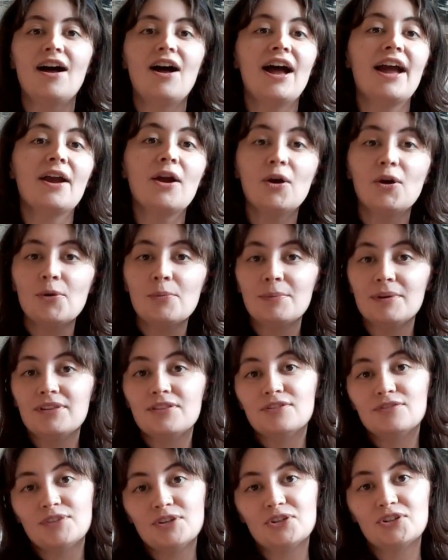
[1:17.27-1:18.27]
I hope in
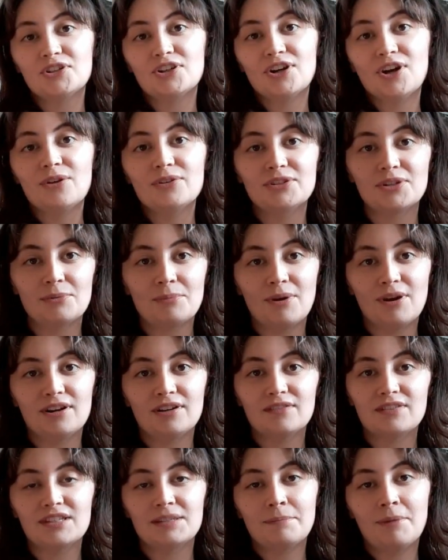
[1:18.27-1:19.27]
the future also part
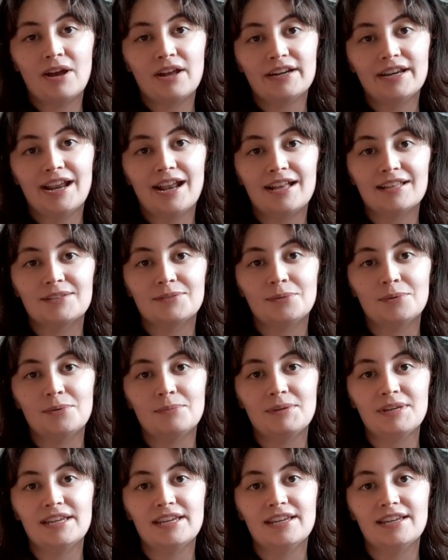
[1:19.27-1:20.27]
of this podcast will
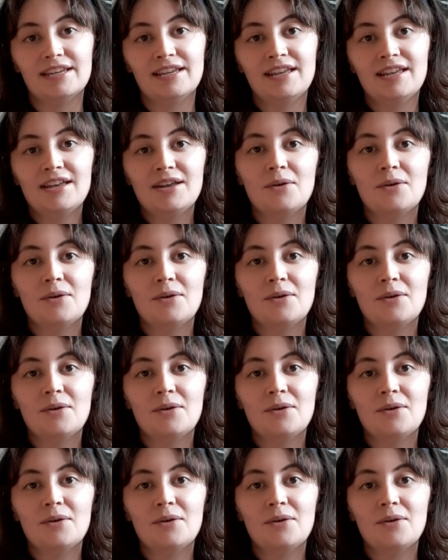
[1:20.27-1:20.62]
be